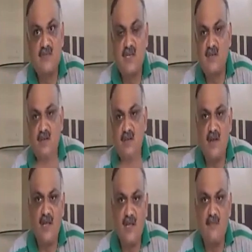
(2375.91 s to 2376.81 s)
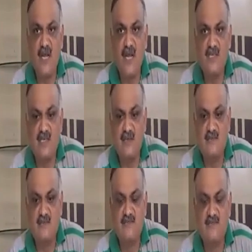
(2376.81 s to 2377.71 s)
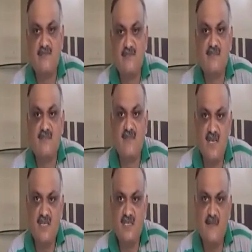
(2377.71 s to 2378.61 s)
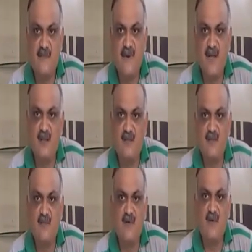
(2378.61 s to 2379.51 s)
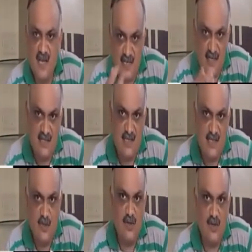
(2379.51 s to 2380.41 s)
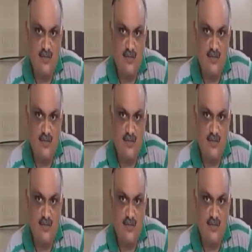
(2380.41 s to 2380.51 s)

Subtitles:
big, something, rare medicine. Think simple, collect the